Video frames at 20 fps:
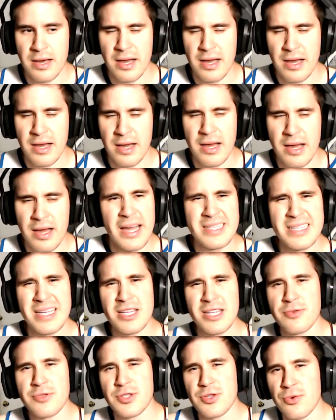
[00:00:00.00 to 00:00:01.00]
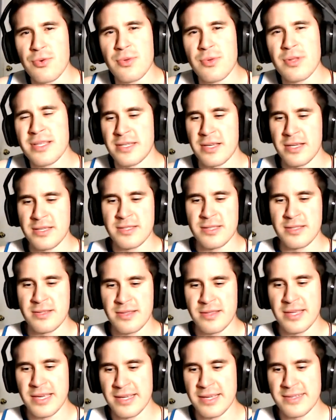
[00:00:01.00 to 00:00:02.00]
I tend to use school as
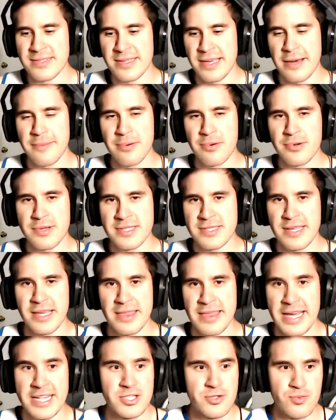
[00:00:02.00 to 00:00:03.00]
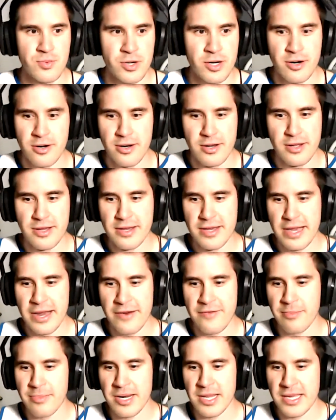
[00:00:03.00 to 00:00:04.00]
the example because like that's where
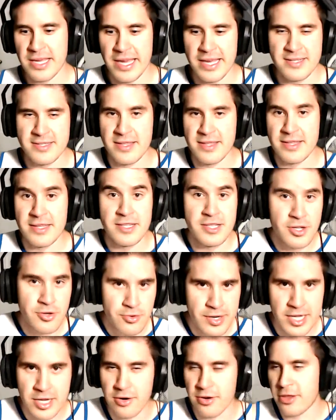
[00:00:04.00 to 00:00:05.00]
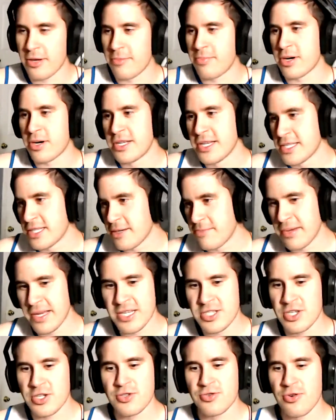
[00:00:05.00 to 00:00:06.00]
everybody gains the degree or the
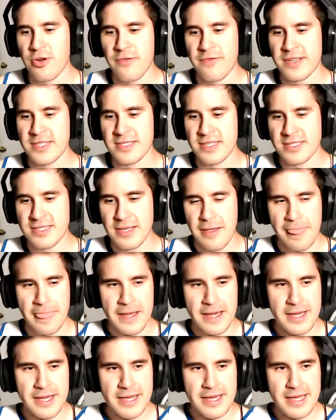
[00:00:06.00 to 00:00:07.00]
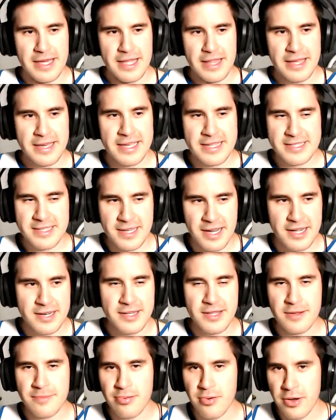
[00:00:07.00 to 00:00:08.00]
participation trophies. It's
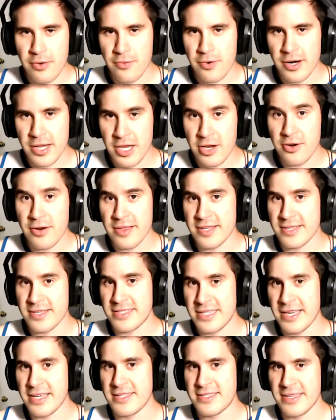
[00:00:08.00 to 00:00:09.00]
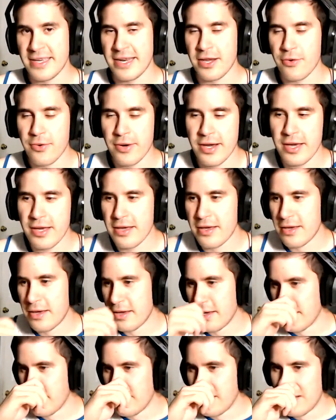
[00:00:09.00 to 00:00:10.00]
gotten to the point where here in the States anyway,
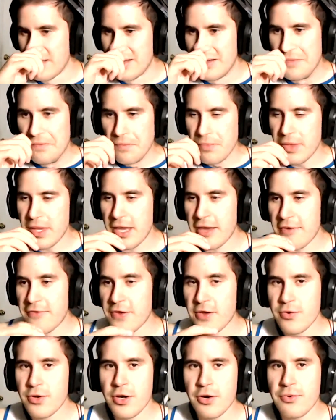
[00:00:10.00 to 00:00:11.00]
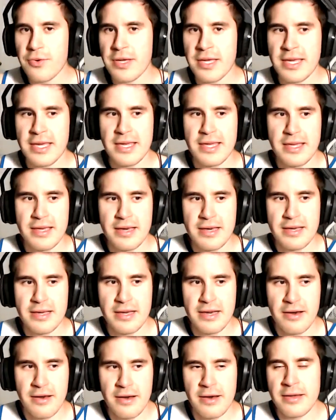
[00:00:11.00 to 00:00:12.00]
if you don't
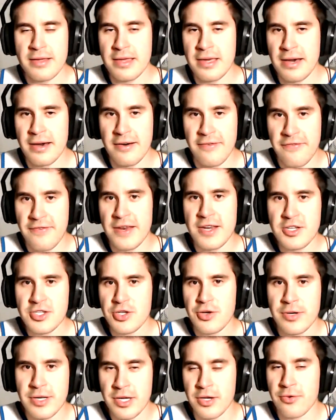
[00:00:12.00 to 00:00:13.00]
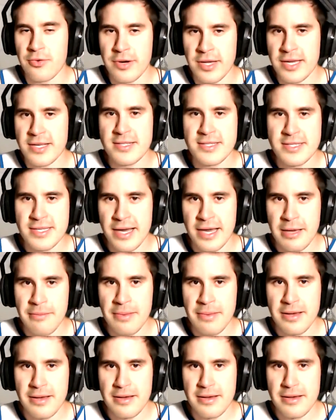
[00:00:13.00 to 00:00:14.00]
finish your degree in time